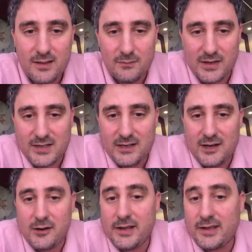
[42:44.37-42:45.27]
Machine
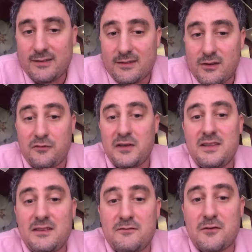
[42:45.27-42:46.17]
learning is you
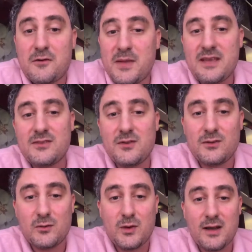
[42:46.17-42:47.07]
feed
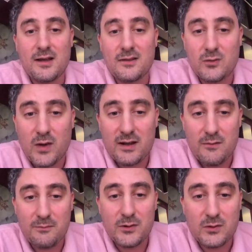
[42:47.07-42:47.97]
information to a
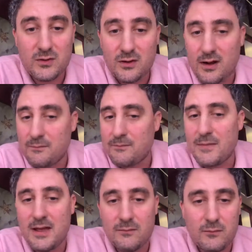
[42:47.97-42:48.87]
computer
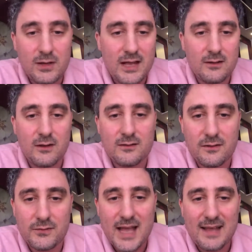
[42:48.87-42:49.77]
and lots
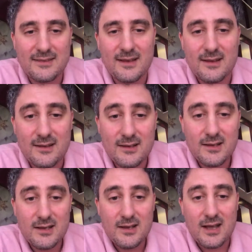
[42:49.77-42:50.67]
of data,
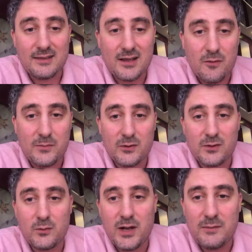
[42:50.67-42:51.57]
and the
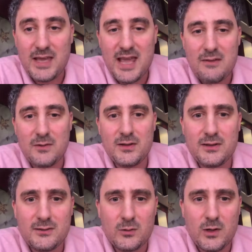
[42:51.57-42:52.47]
computer will be able
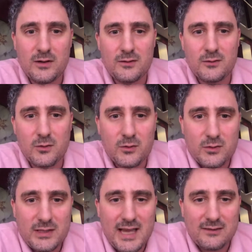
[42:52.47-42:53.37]
to
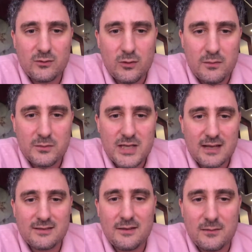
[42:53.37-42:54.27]
get to
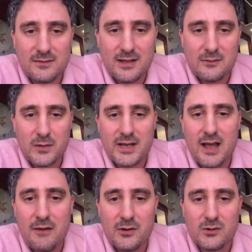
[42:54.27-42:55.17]
objectives that we
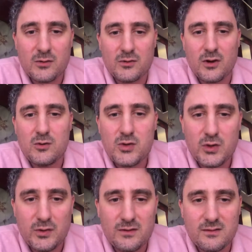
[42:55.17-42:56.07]
have or to
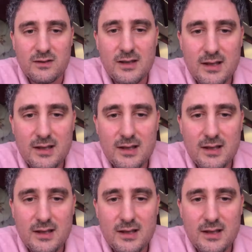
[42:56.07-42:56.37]
solutions